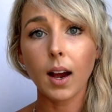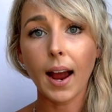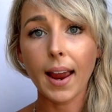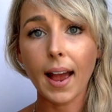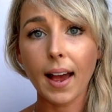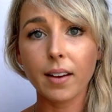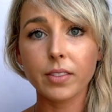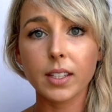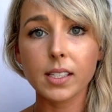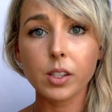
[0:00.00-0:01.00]
I
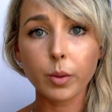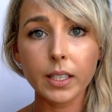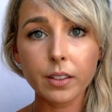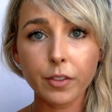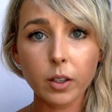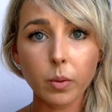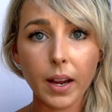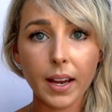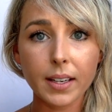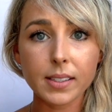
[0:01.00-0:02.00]
have these 3 different
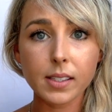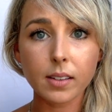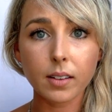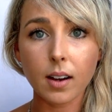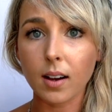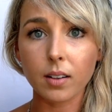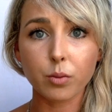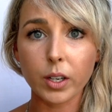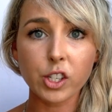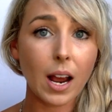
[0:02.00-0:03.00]
ways of
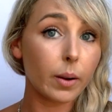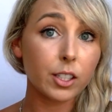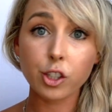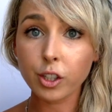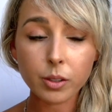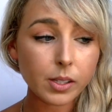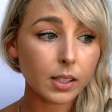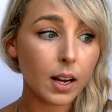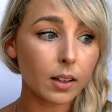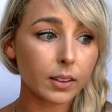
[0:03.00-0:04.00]
how I choose a
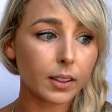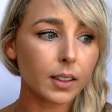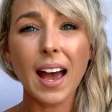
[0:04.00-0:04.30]
color.